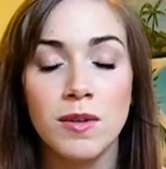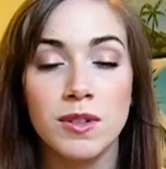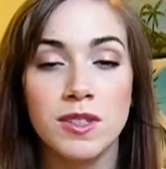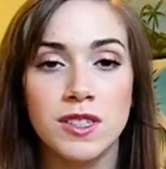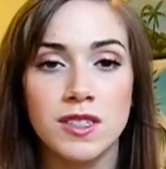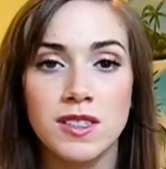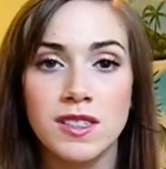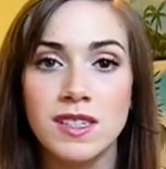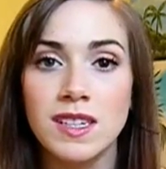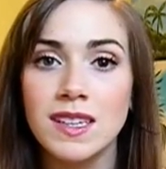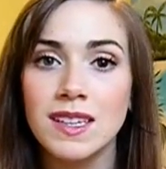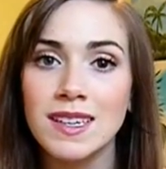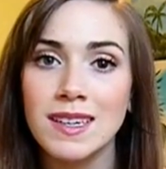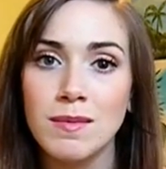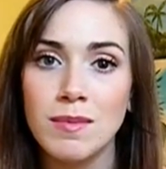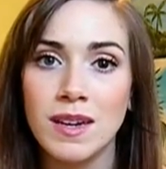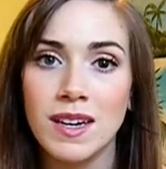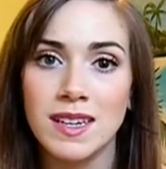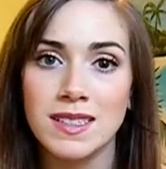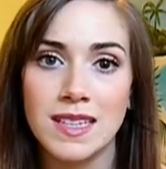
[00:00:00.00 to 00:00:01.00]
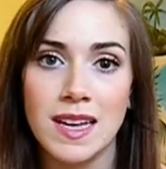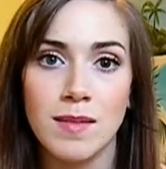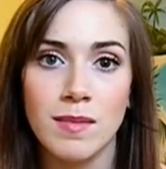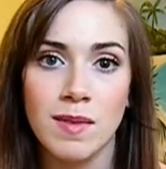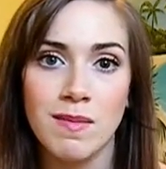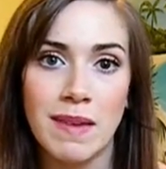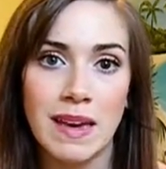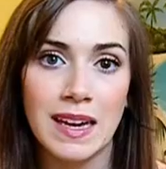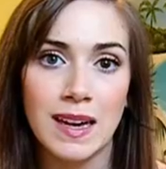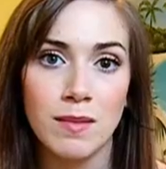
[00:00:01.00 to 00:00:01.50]
which is silly because
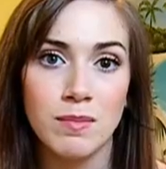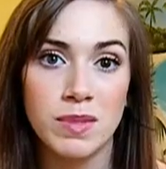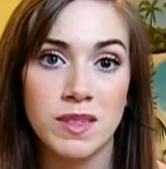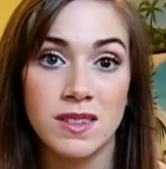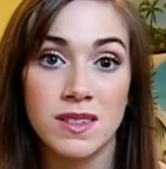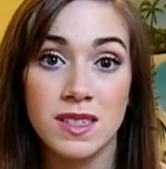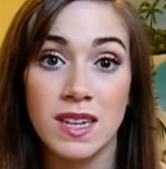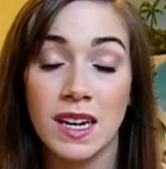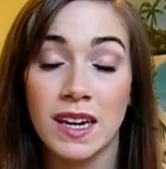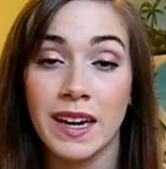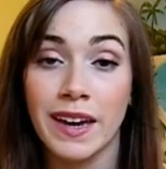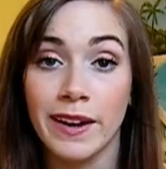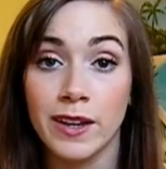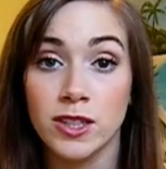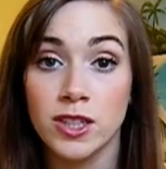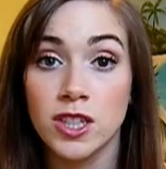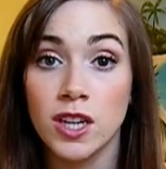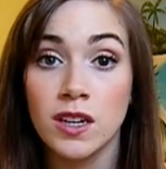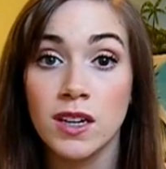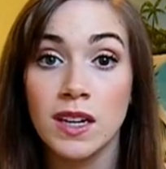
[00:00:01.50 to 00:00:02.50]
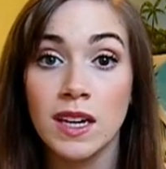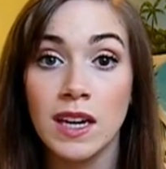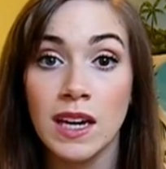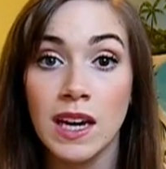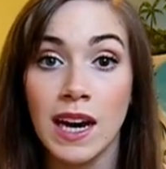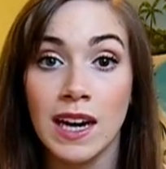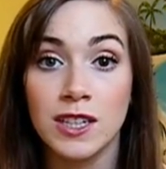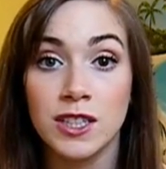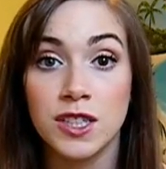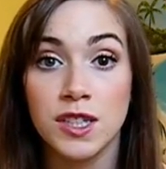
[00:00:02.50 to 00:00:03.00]
I'm a makeup and skincare
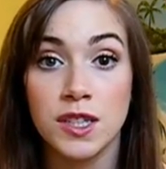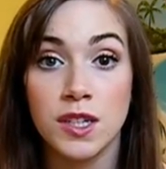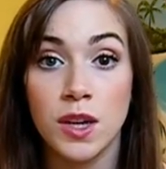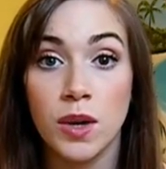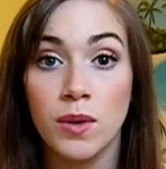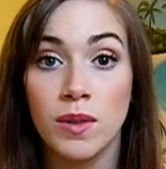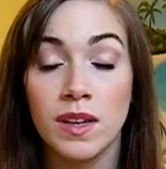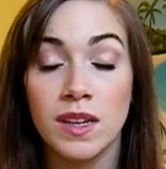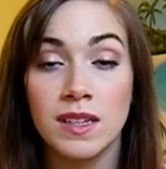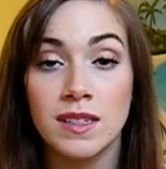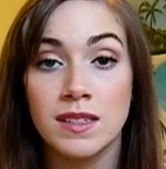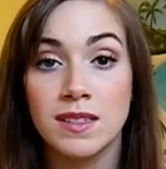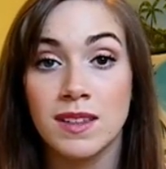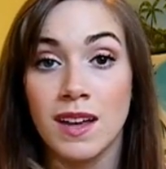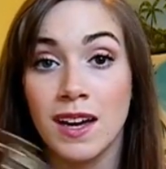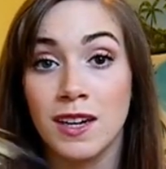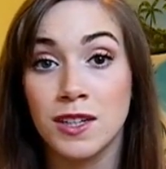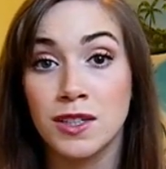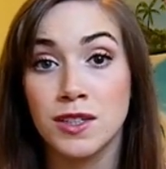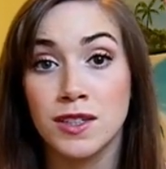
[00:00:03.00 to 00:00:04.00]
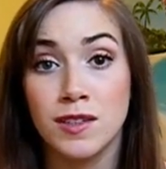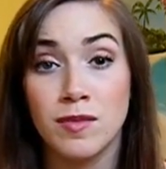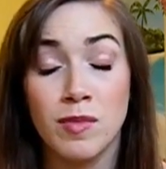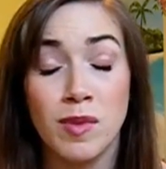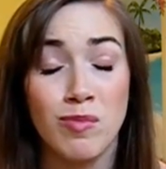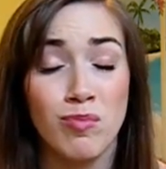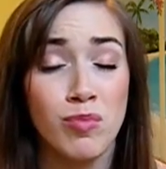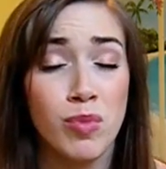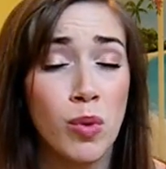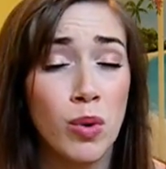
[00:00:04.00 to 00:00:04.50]
junkie. I should know this. I should have
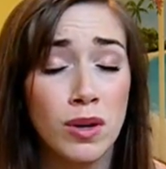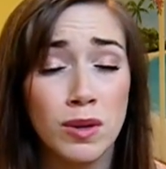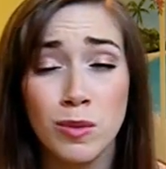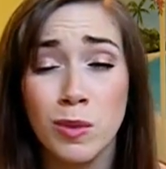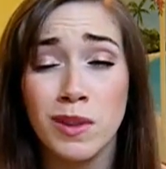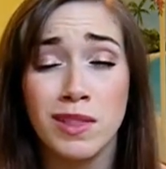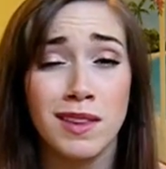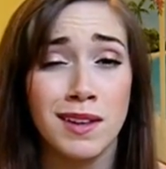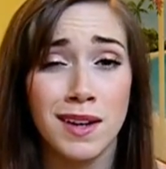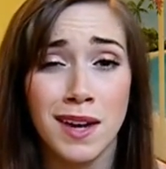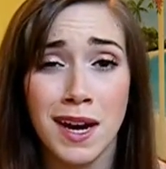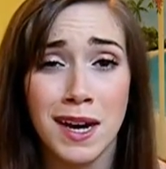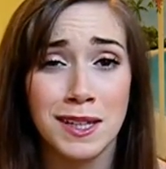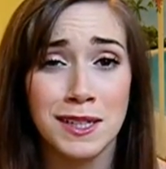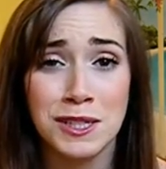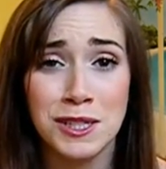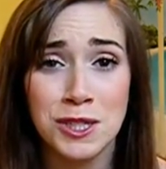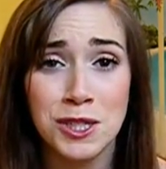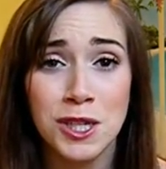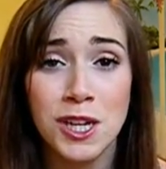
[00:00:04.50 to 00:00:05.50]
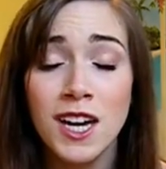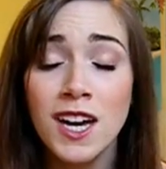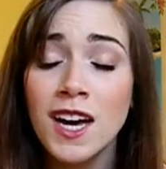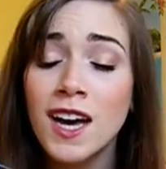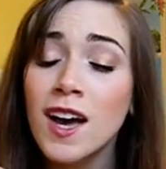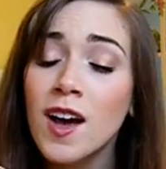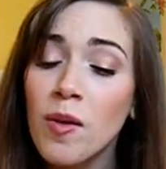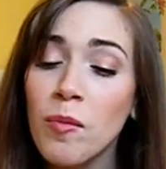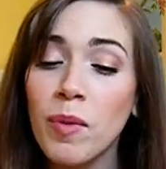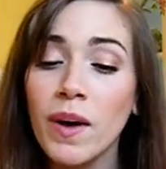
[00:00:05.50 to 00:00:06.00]
been born with the knowledge.
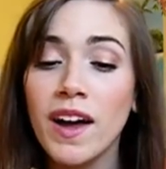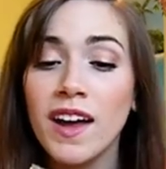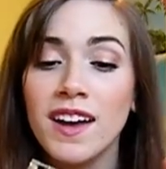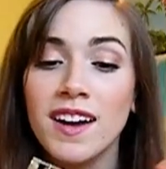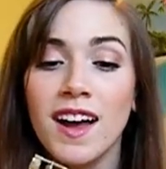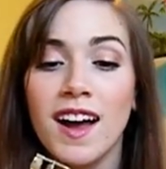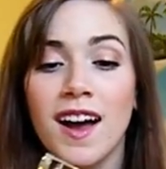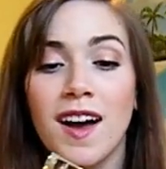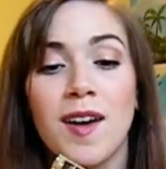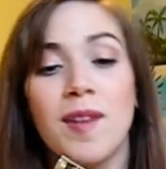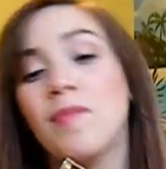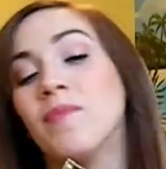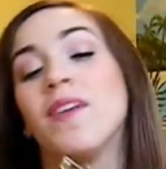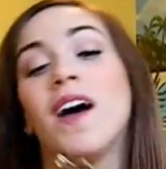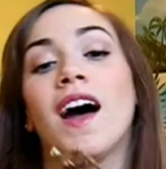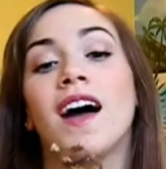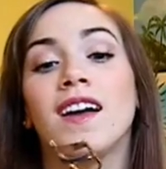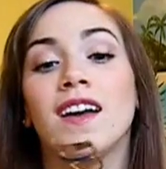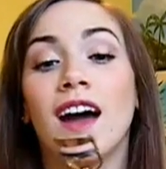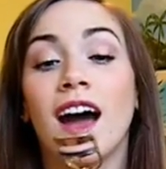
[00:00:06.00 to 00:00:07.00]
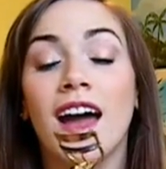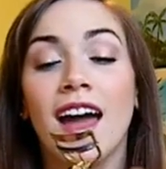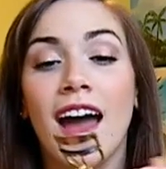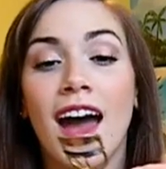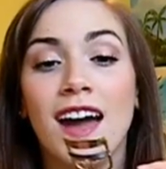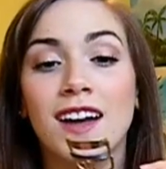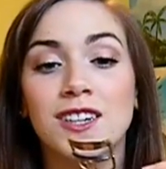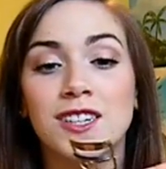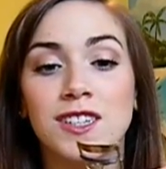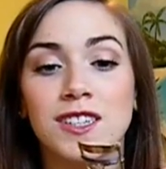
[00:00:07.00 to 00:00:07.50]
But I
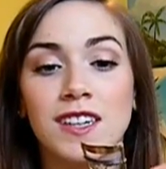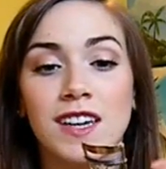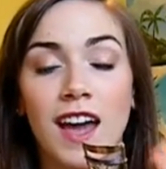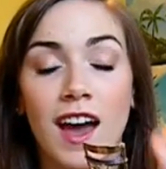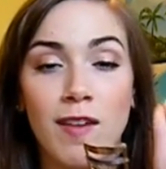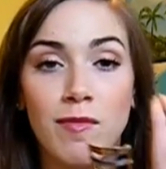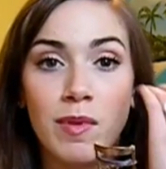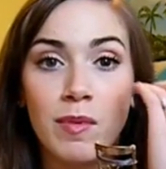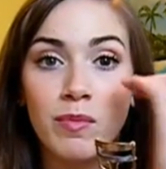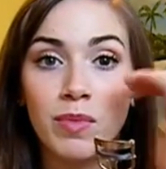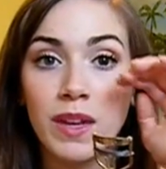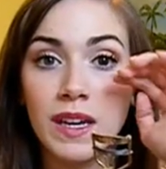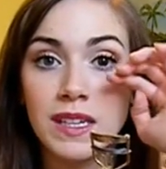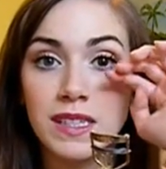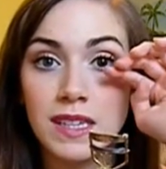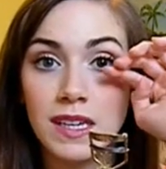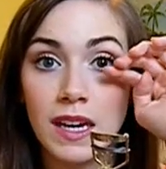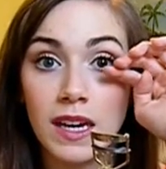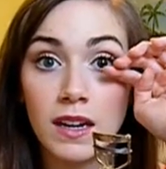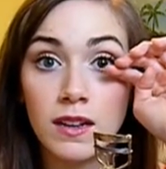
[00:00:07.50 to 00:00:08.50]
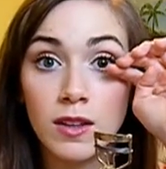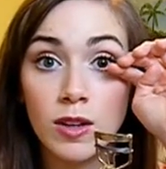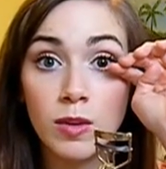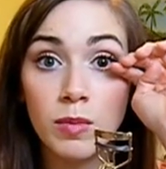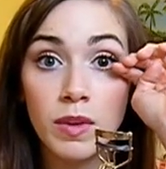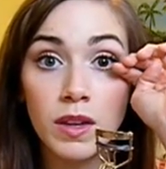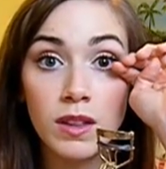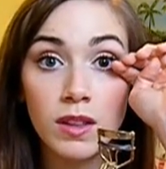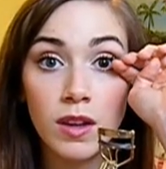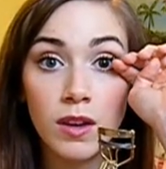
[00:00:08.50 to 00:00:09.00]
actually have been placing it a
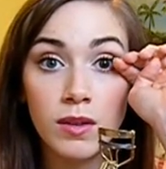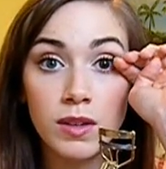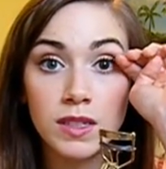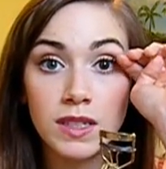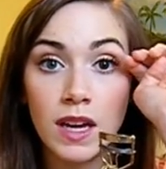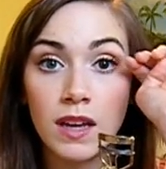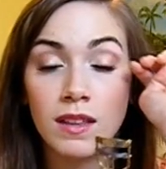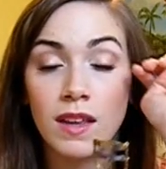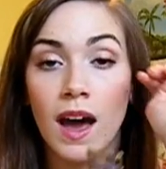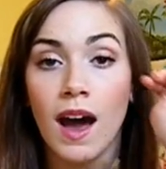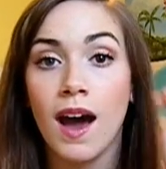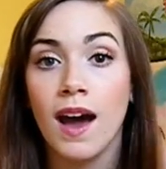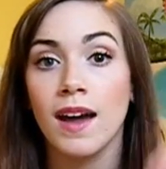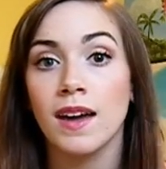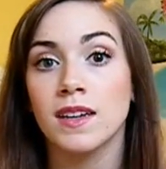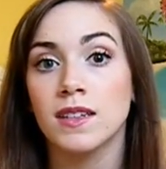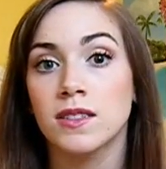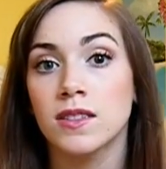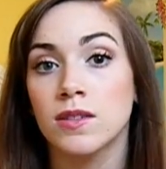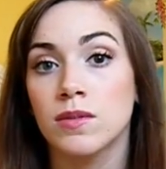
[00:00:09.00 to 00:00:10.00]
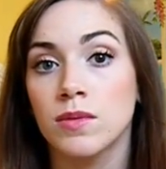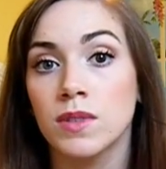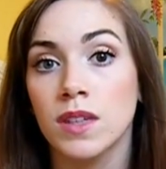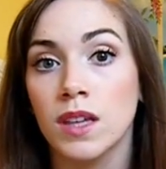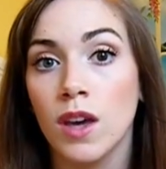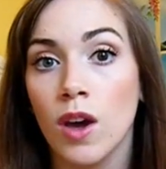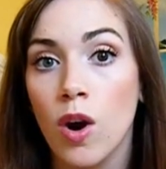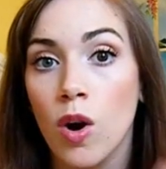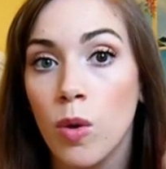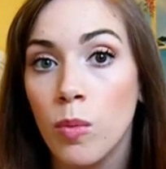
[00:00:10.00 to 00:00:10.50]
little bit lower down the eye to
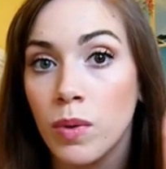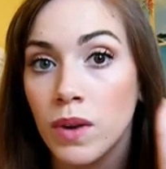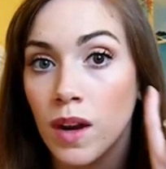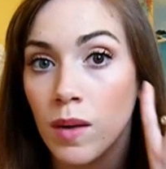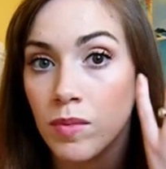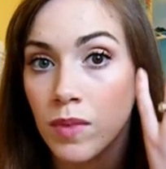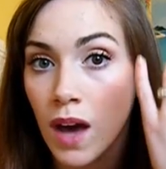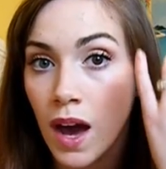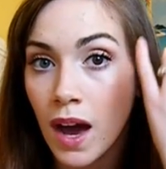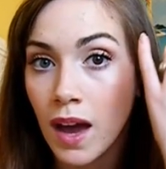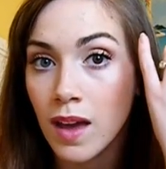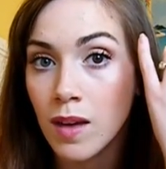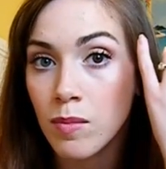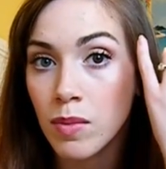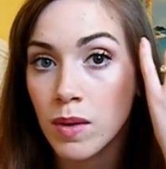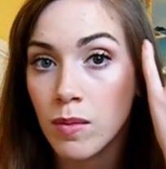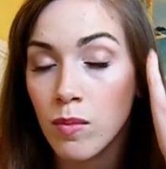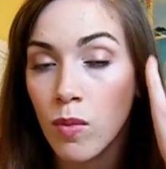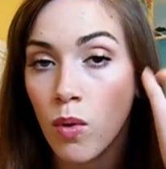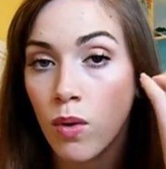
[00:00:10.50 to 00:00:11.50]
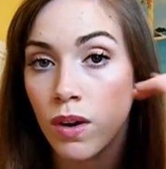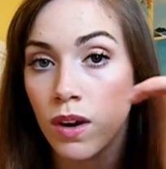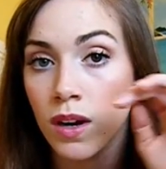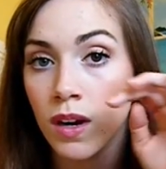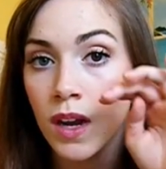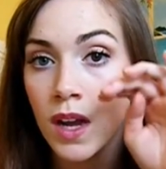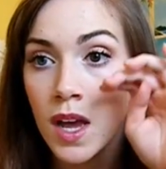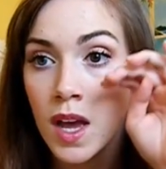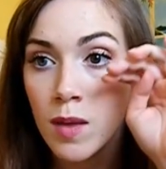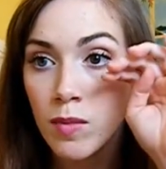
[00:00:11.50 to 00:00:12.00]
really open up the eye a bit
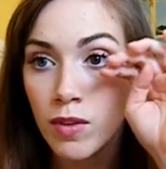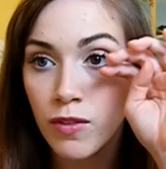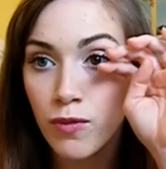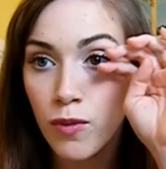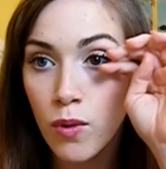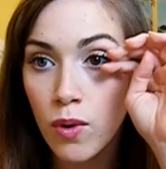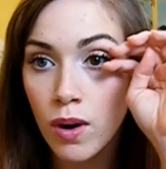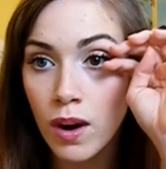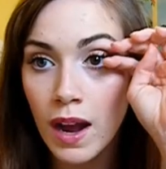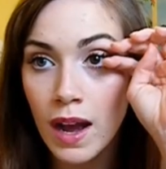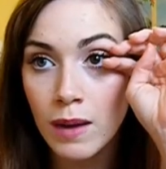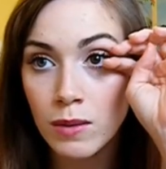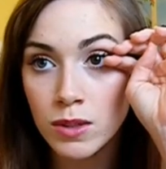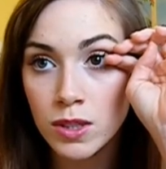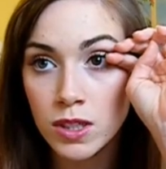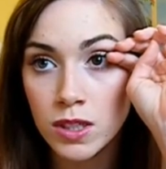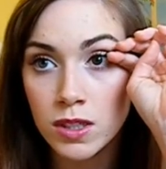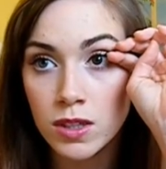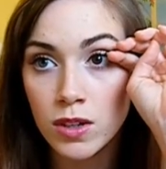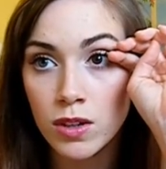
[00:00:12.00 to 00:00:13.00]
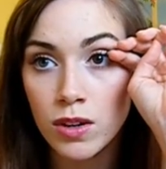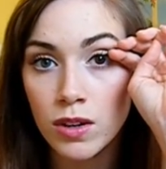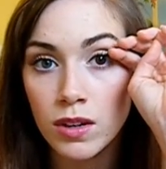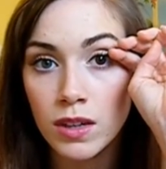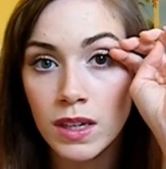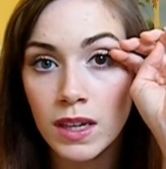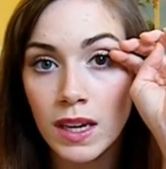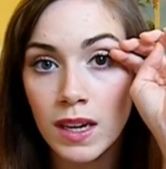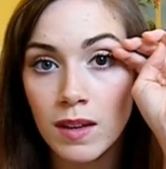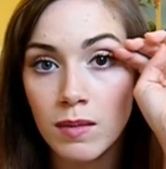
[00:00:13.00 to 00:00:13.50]
more. Before, I was just
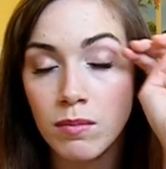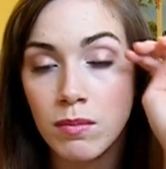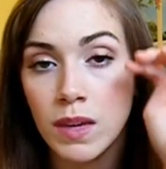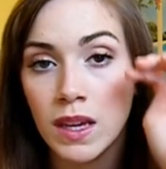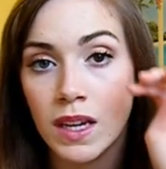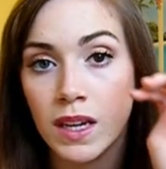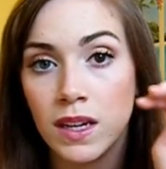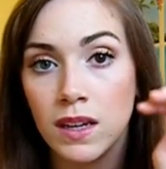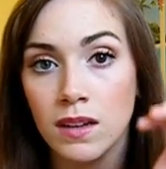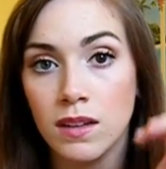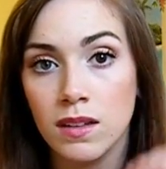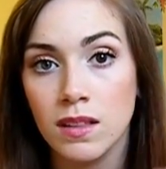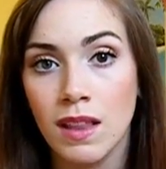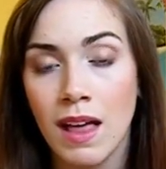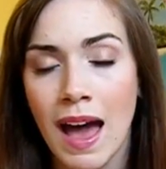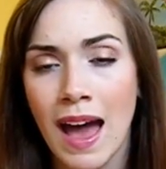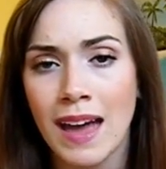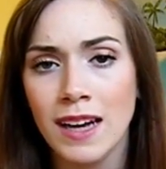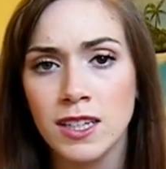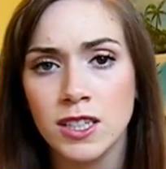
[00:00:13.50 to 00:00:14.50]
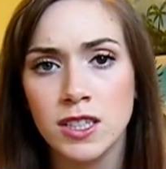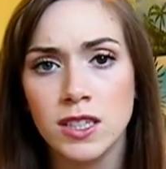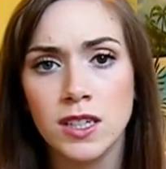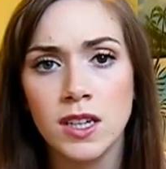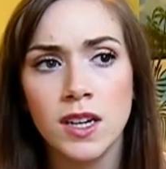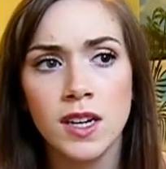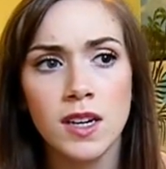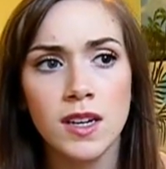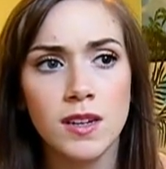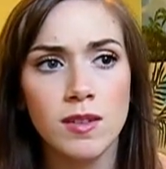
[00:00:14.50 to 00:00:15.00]
curling it mid-lash,